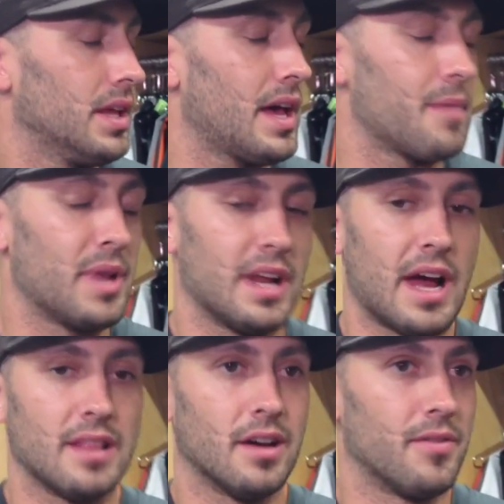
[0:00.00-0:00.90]
Yeah, I mean,
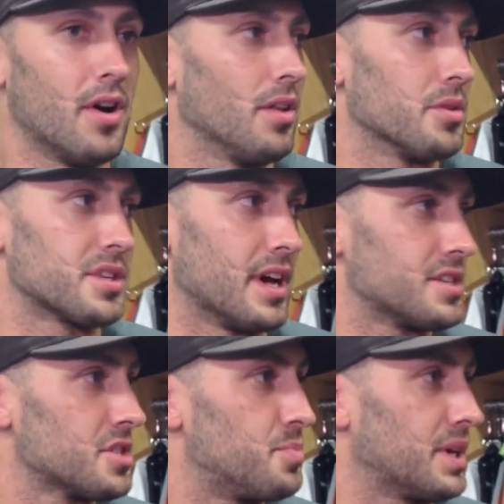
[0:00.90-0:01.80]
I love all of those guys
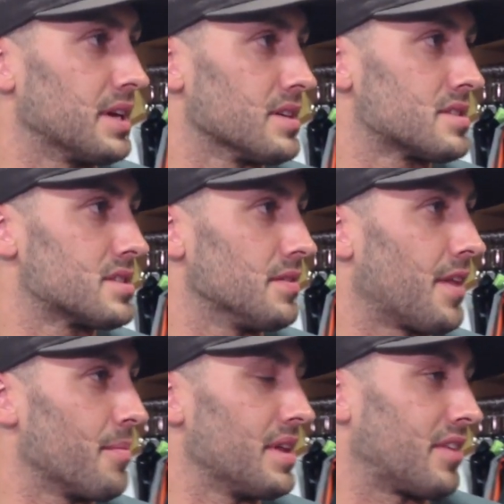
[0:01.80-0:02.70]
just because
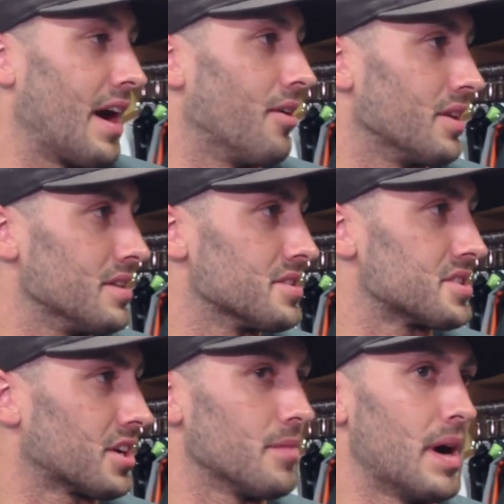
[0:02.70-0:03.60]
their mentality is
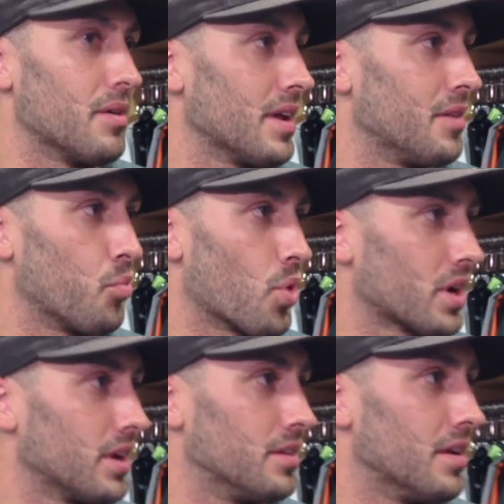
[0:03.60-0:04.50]
to come out and
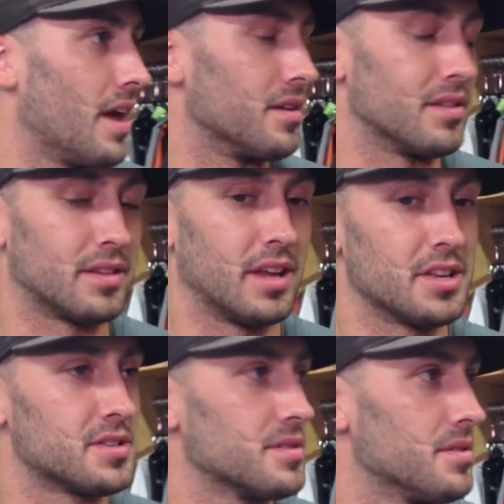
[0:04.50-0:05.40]
work and get
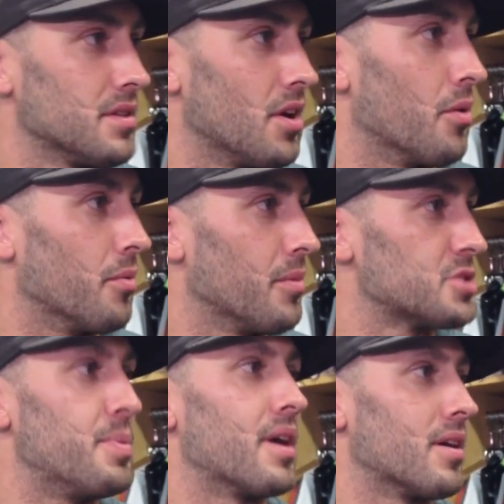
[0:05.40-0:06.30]
as, you know,
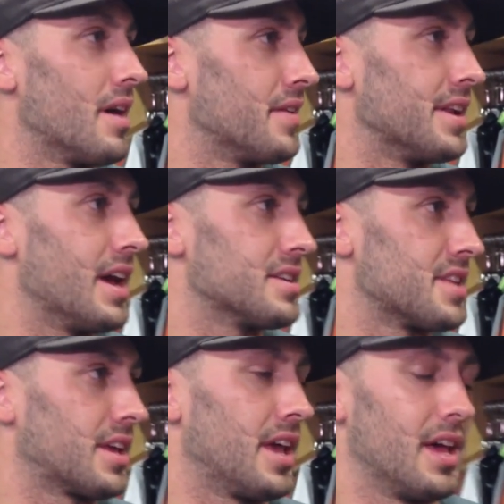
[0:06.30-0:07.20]
much better every day as
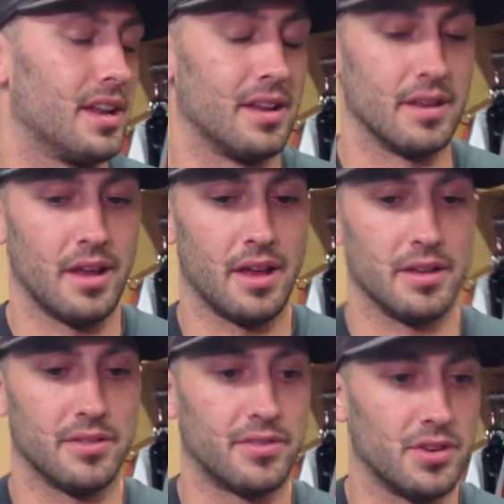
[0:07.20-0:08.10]
they can. And
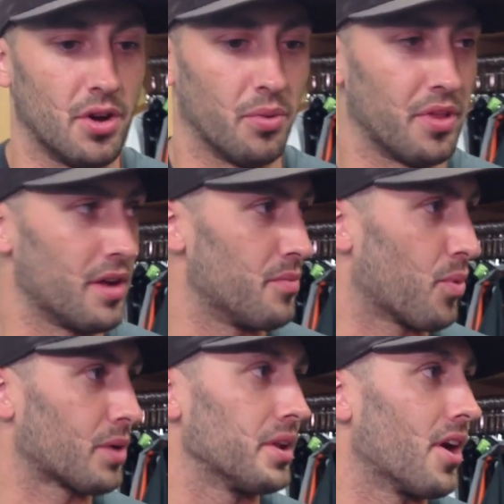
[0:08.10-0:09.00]
you know, they
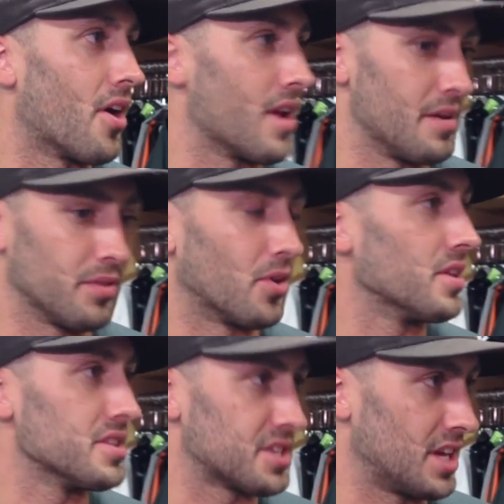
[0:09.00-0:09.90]
work really hard at
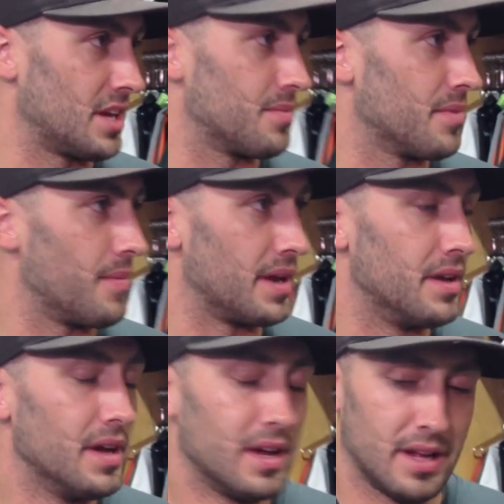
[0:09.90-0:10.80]
learning the scheme. I mean,
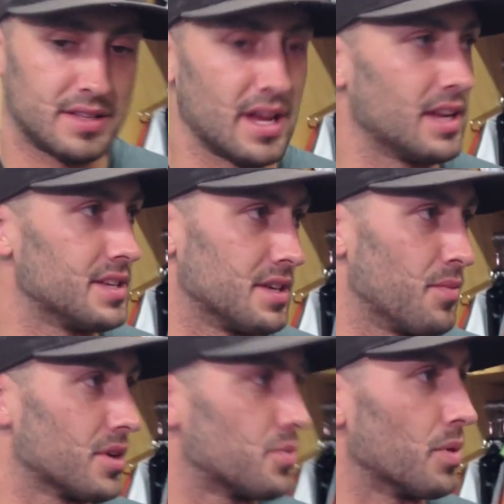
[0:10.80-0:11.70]
it's not easy.
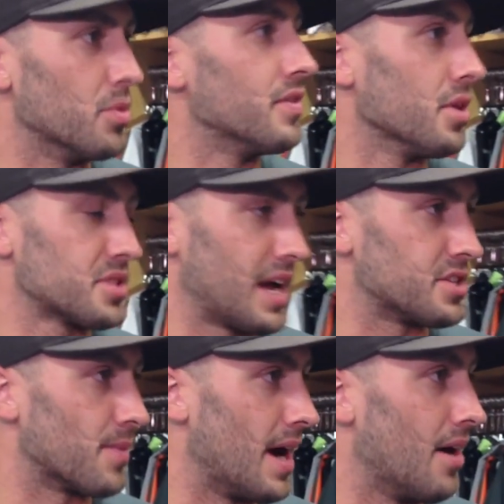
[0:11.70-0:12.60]
We're moving those guys
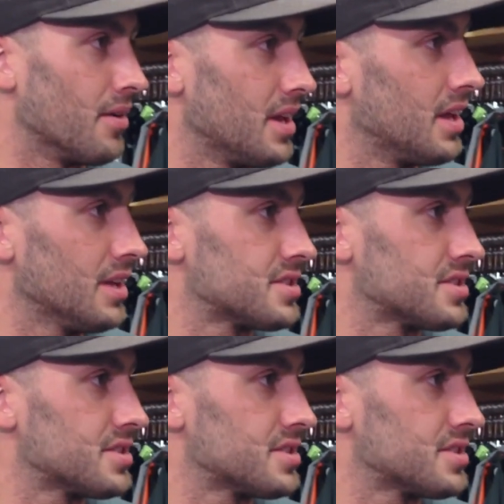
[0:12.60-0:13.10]
around. It